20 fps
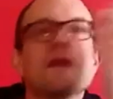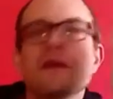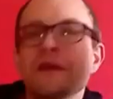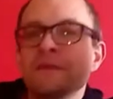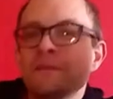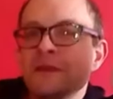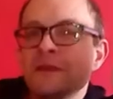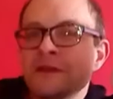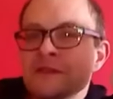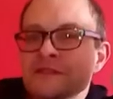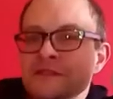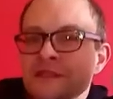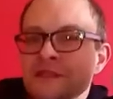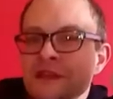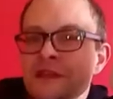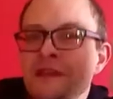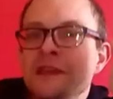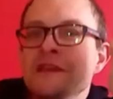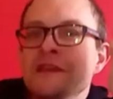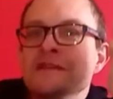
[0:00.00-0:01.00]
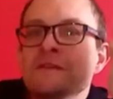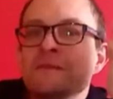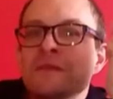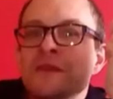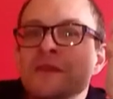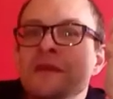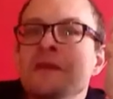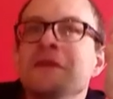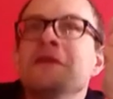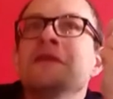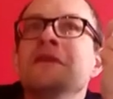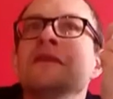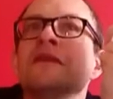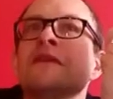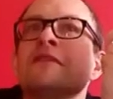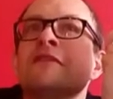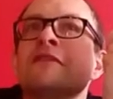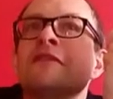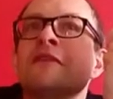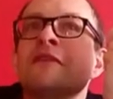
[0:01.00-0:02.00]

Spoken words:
Garden by the Sea is a pure